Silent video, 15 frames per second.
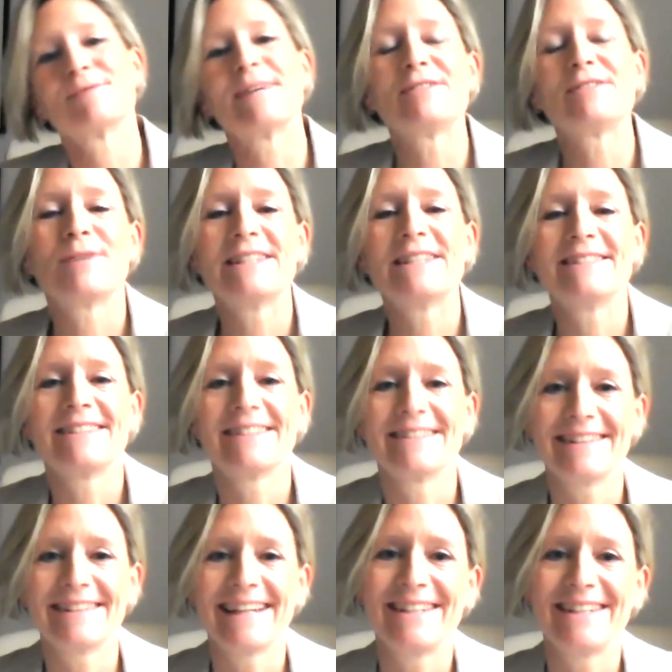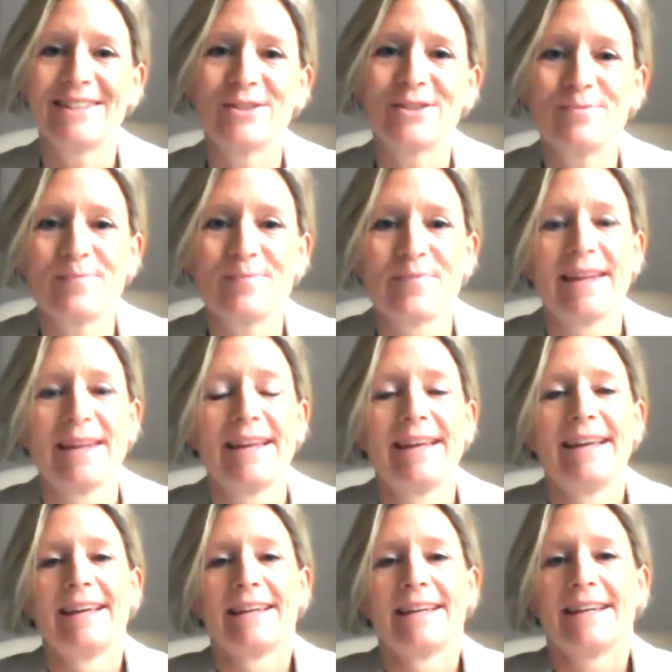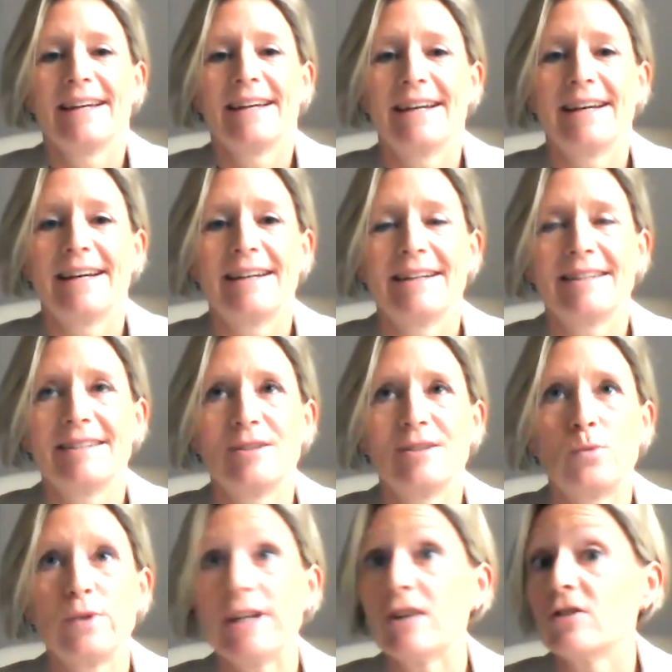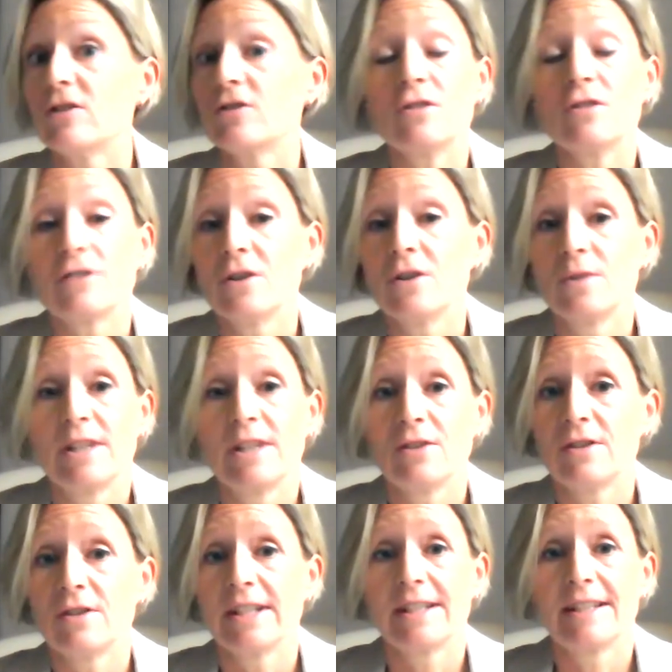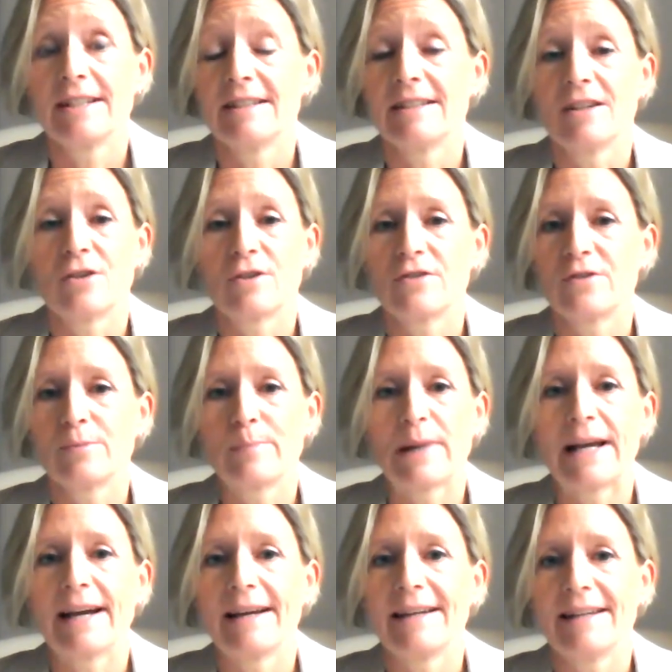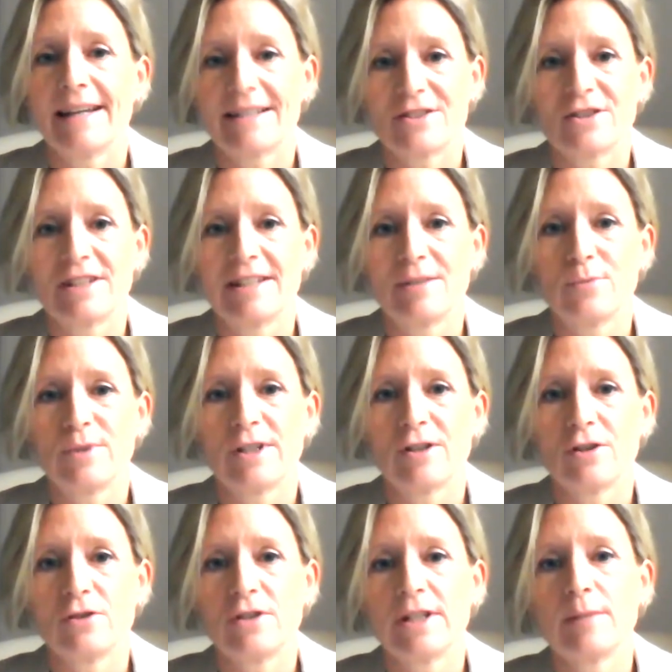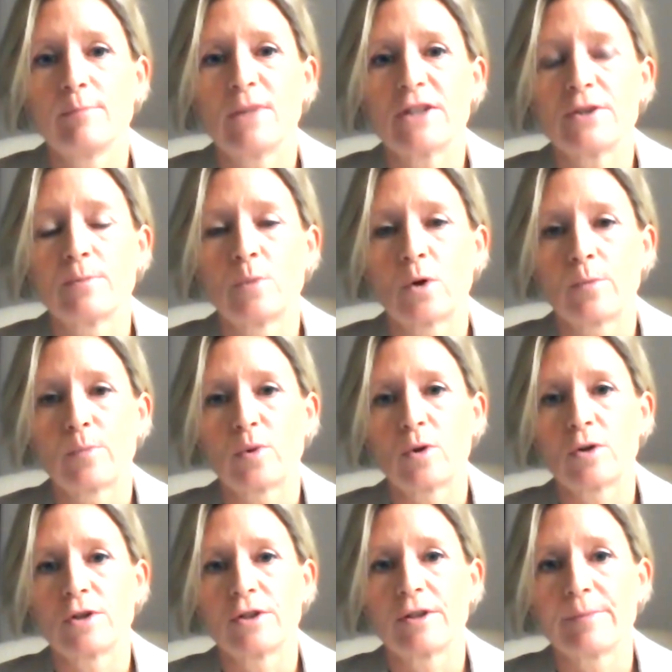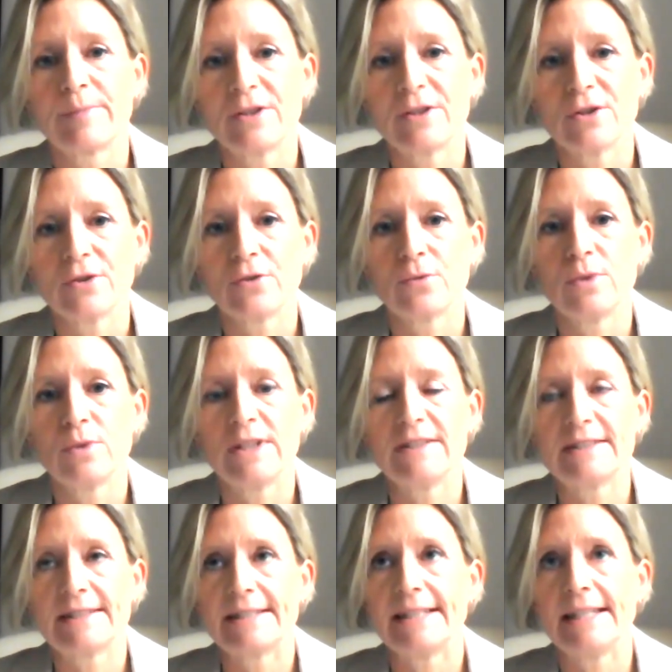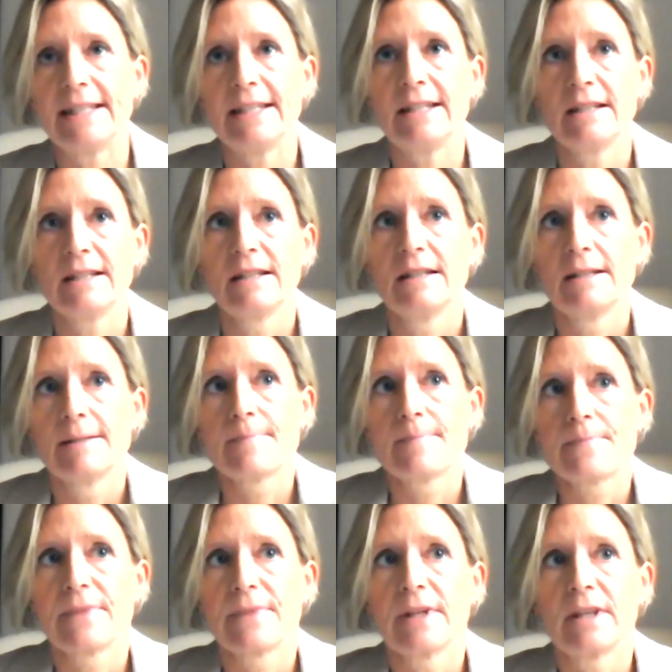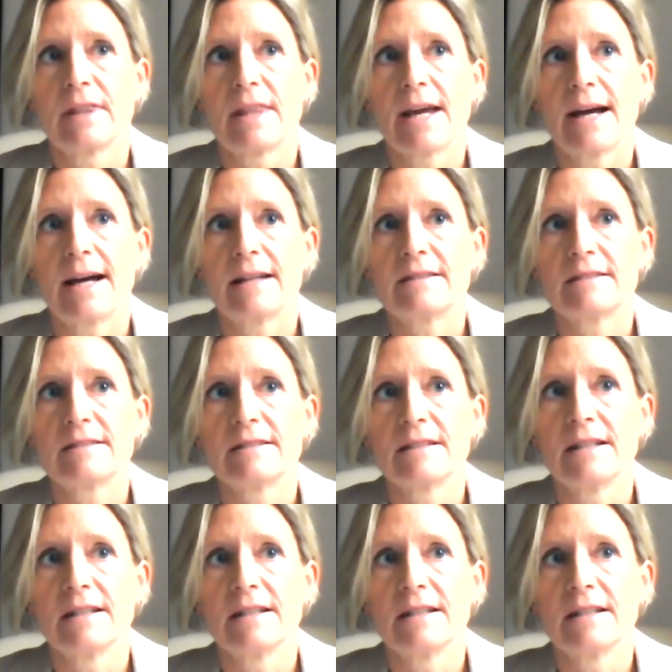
Great question. Thank you. We are not only looking in our supply, actually, we are looking much more broader, because we see that